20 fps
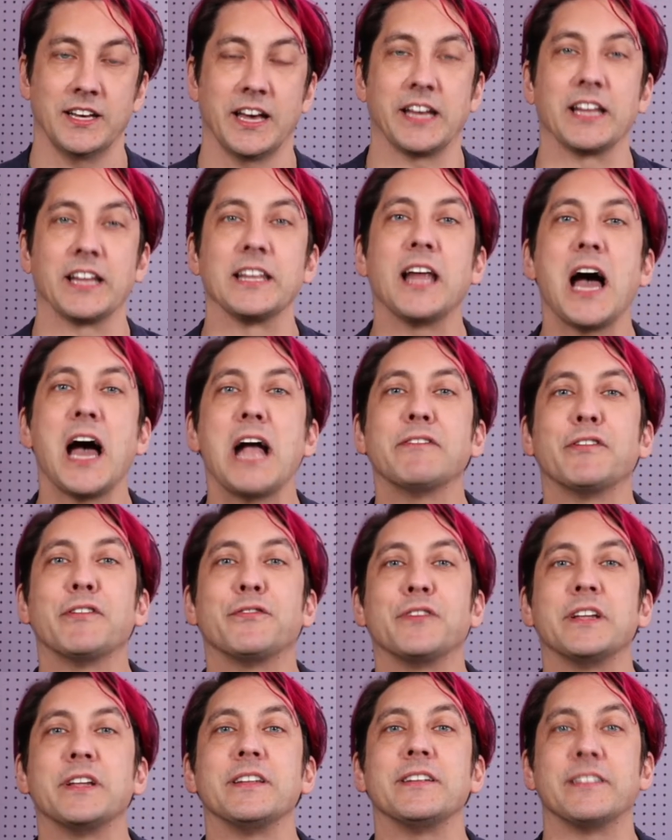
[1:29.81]
In a live
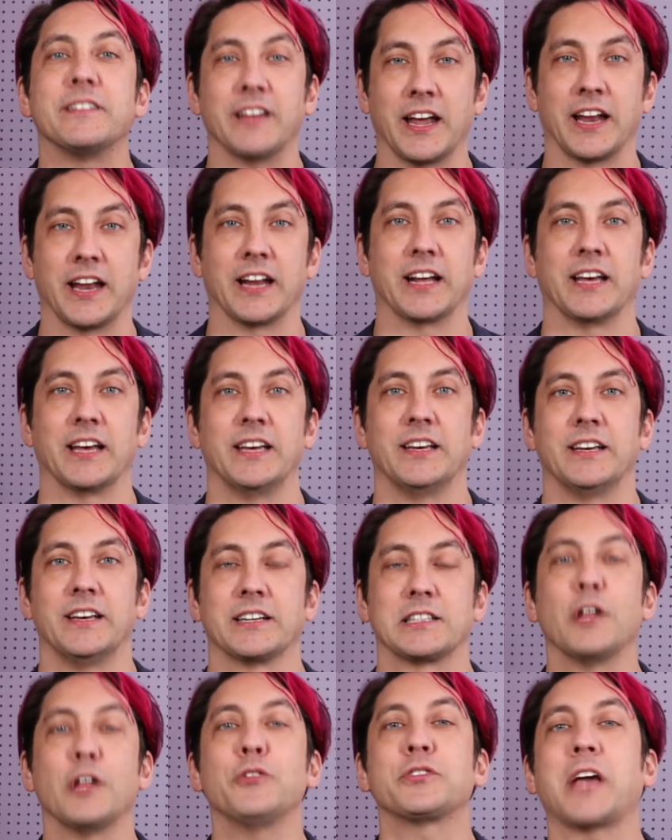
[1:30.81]
event setting,
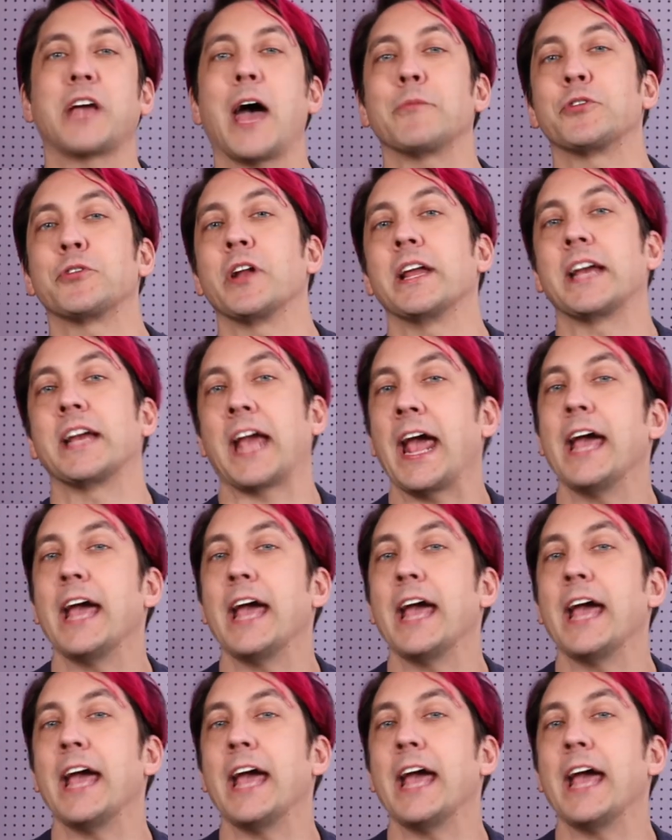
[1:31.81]
closed captioning